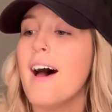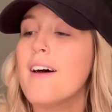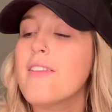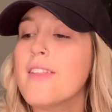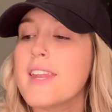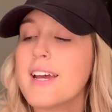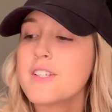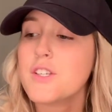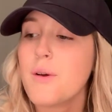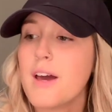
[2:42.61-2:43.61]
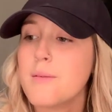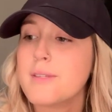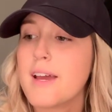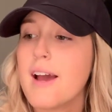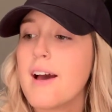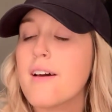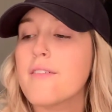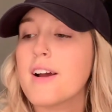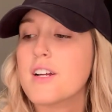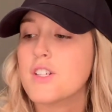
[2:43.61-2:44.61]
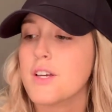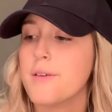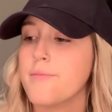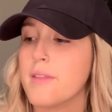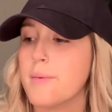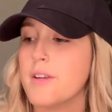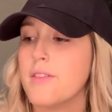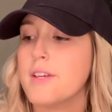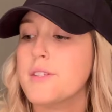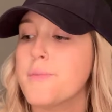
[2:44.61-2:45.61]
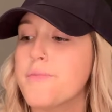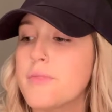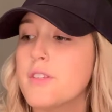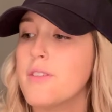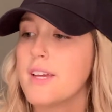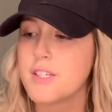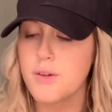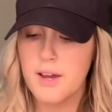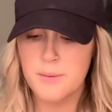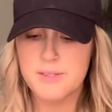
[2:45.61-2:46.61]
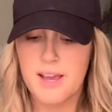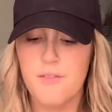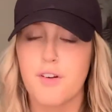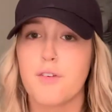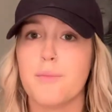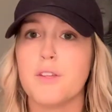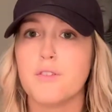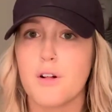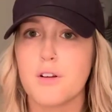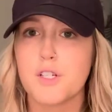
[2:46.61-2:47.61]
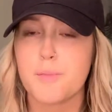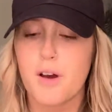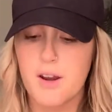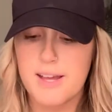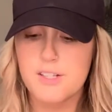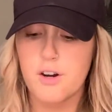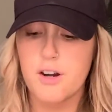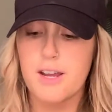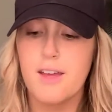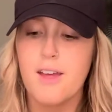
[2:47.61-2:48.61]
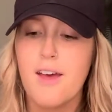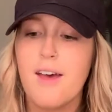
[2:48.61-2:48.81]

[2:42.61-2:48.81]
And then the next two items I have, actually, let me do these. So the next two items I have are from the dollar spot at Target.